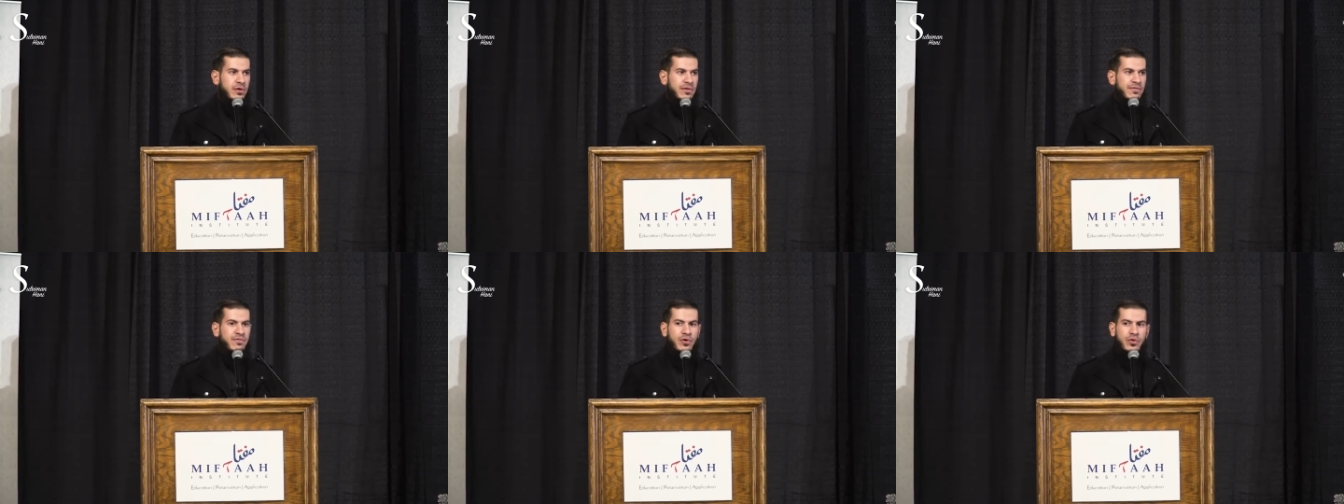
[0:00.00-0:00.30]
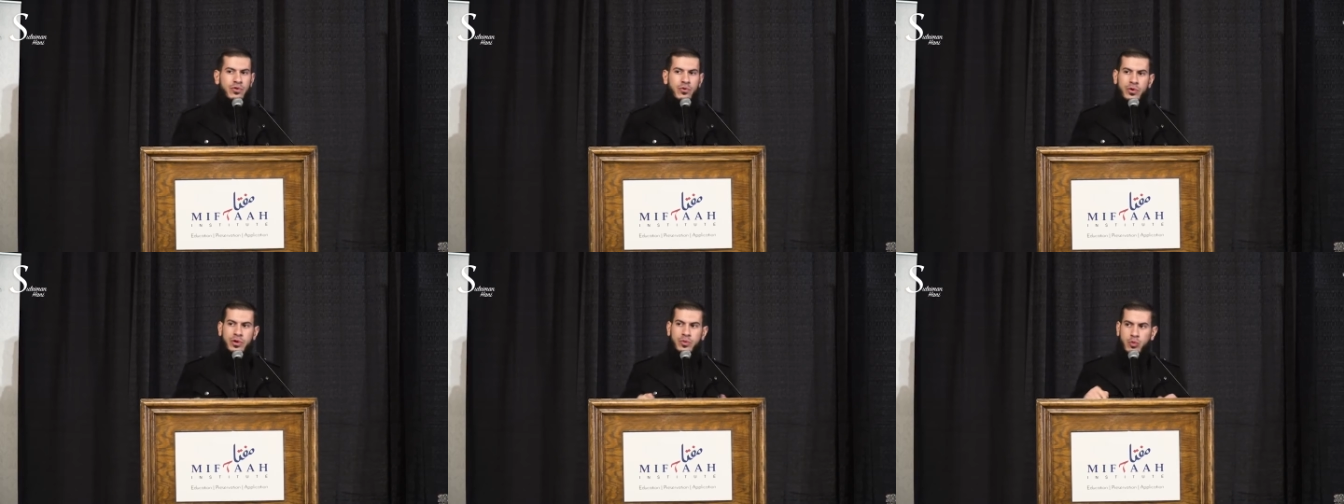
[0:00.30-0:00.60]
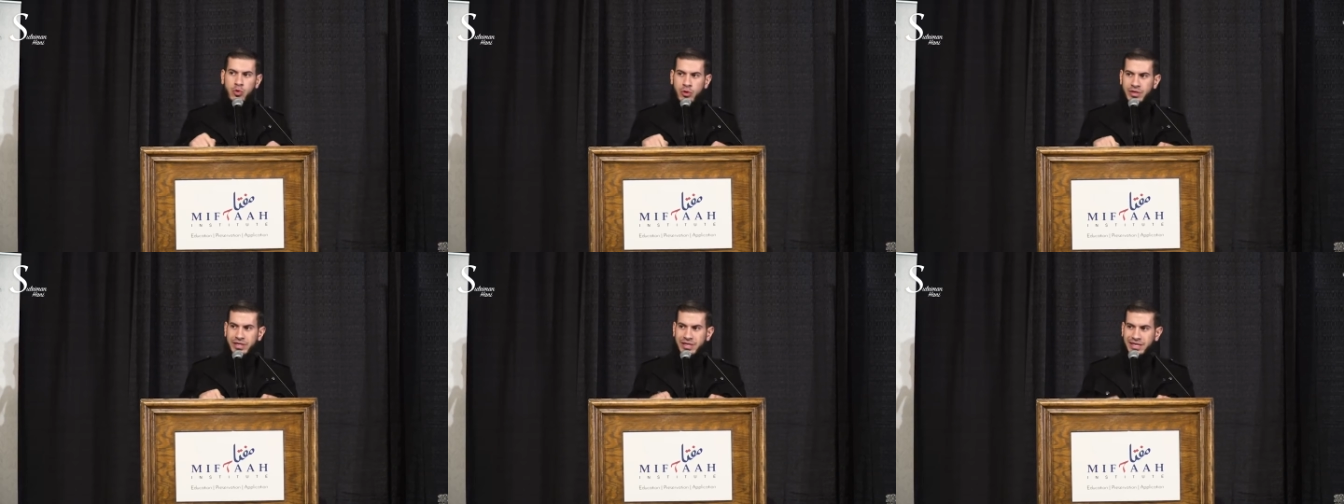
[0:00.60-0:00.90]
For the
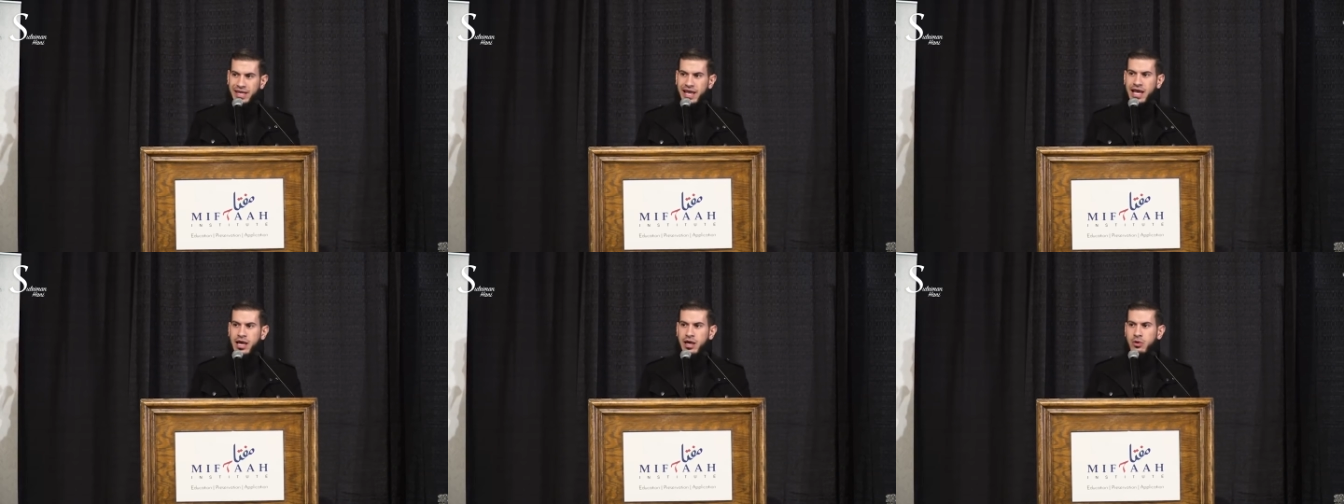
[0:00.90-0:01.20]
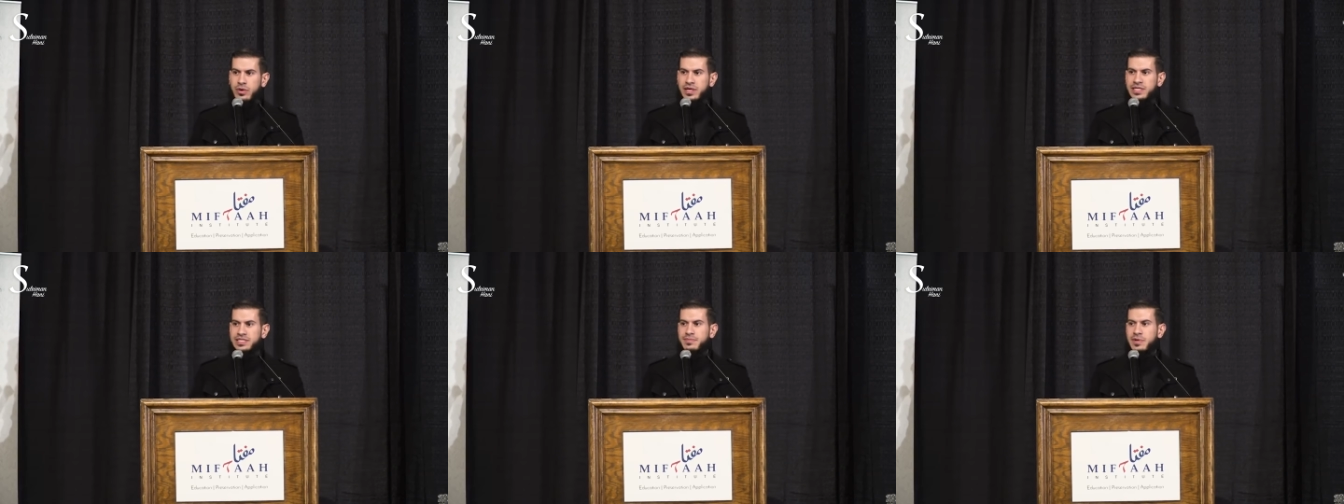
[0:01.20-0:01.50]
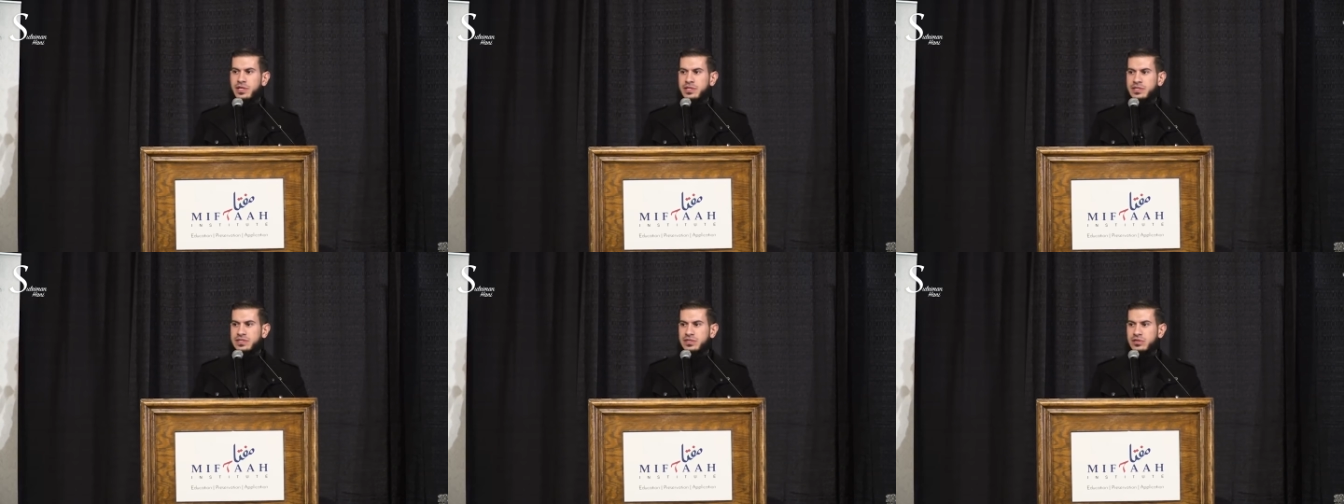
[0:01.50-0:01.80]
reward now, as
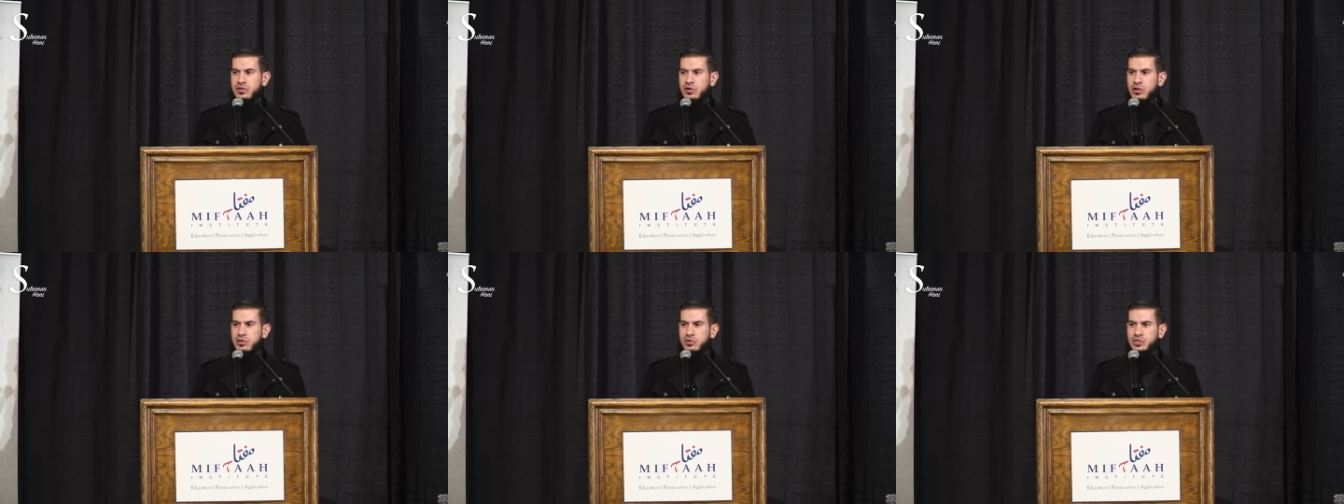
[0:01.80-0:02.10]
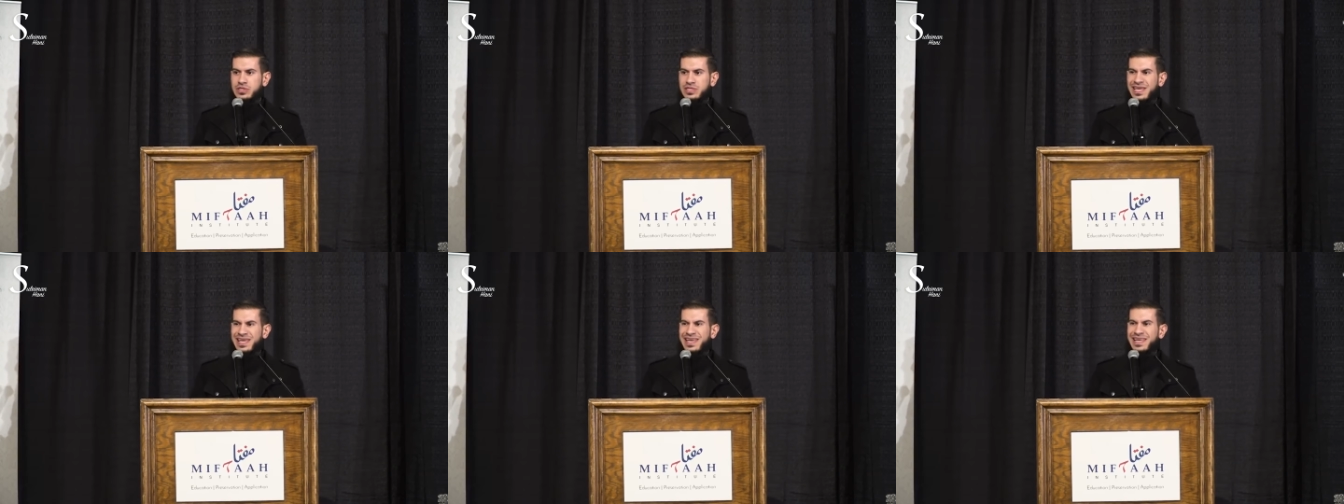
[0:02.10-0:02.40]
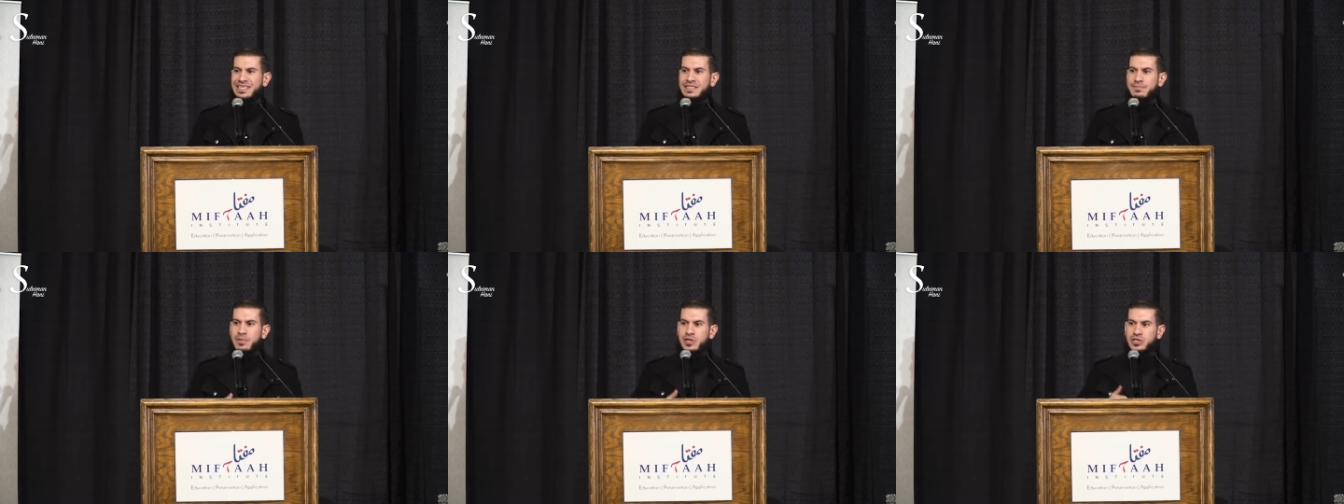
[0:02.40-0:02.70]
many scholars say,
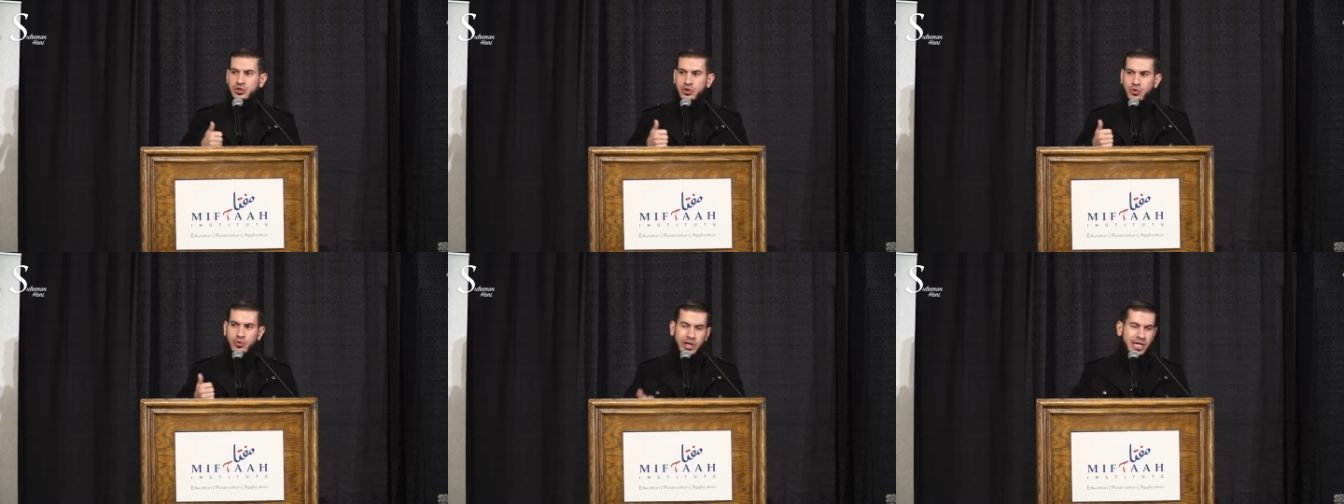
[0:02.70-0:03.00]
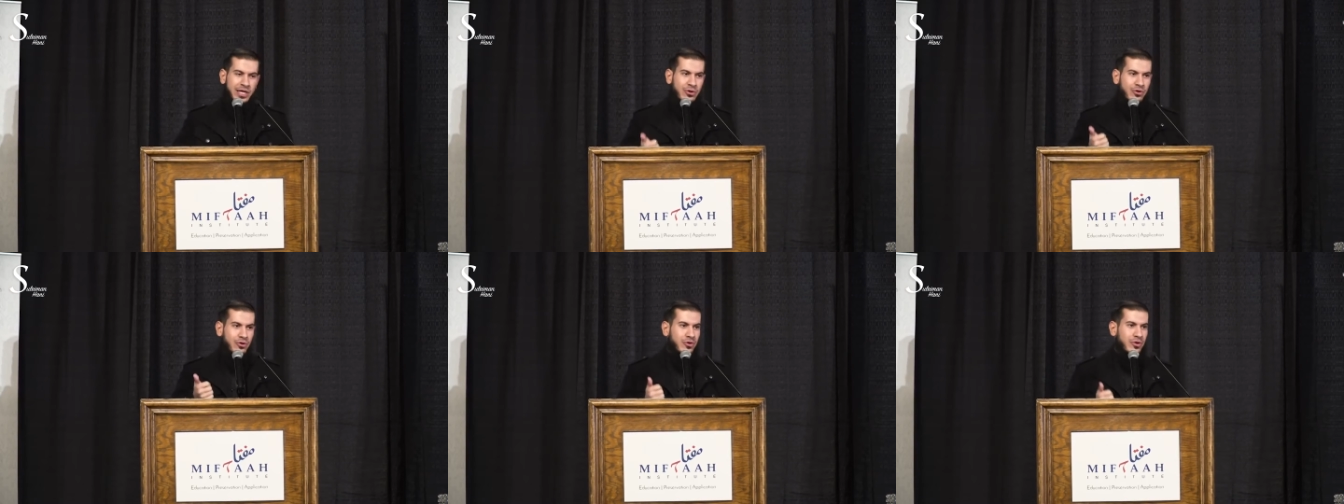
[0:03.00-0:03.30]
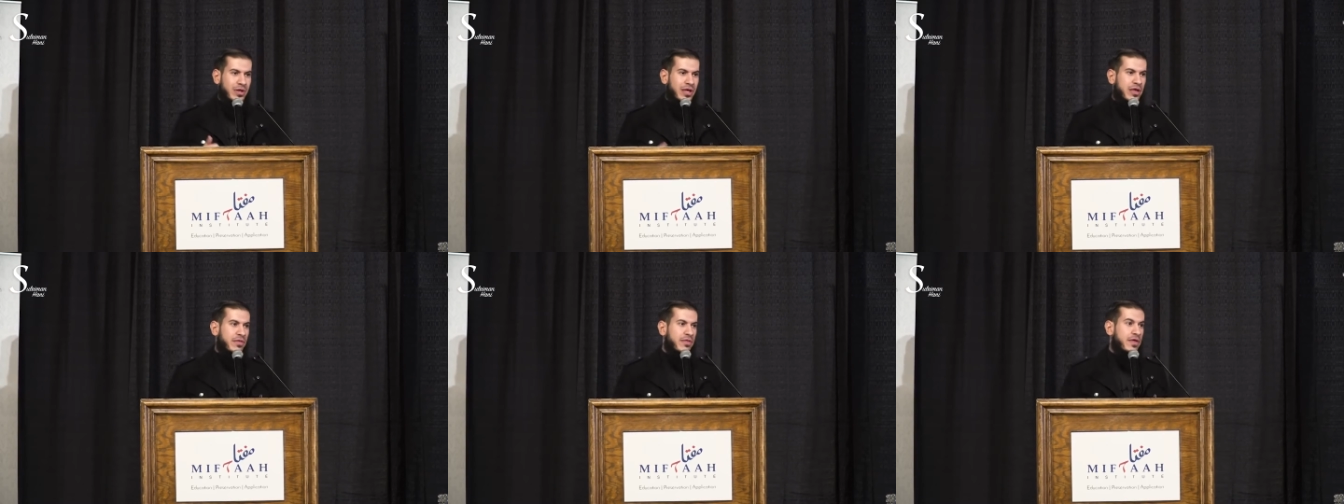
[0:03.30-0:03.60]
is much
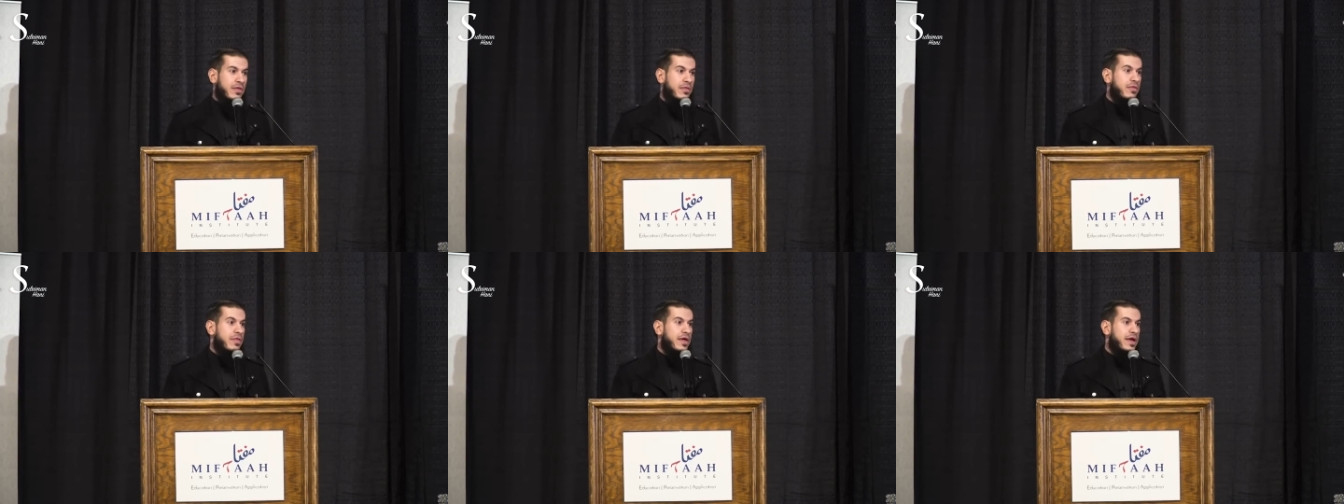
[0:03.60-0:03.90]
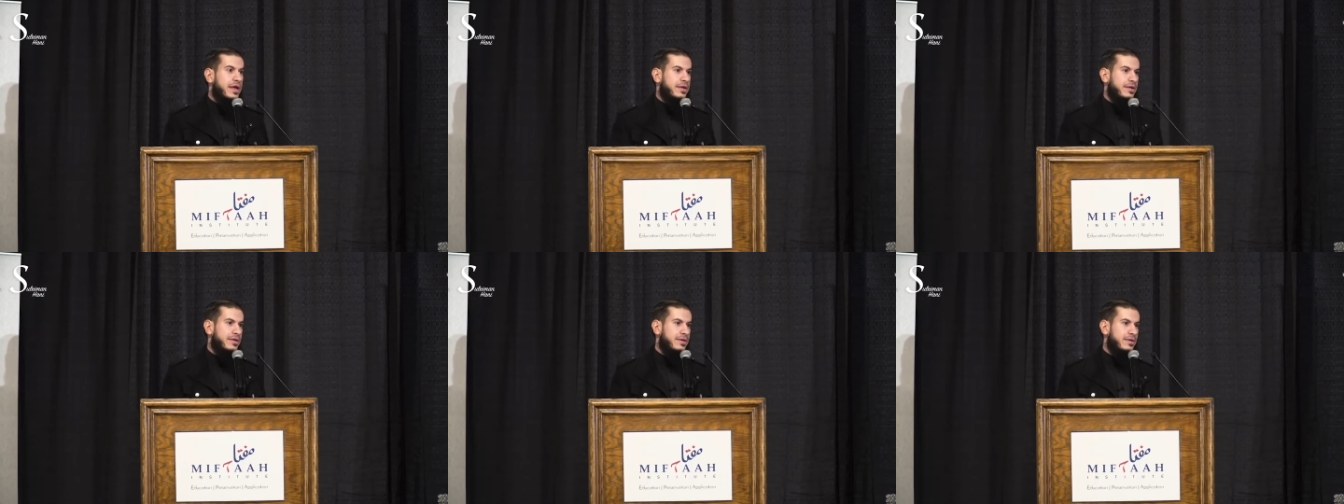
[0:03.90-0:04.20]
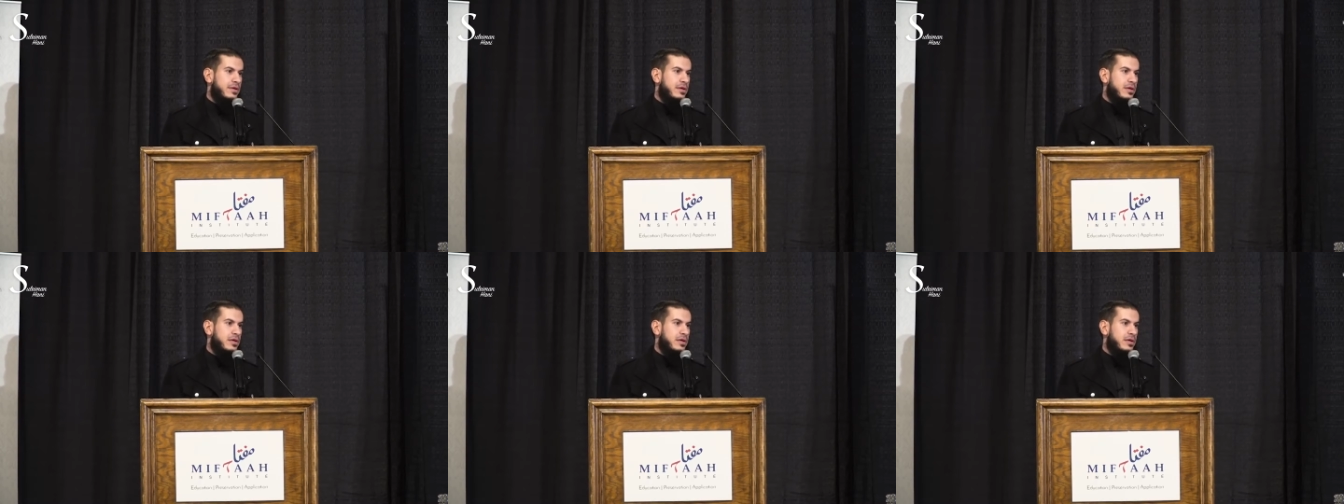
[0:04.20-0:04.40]
greater than then,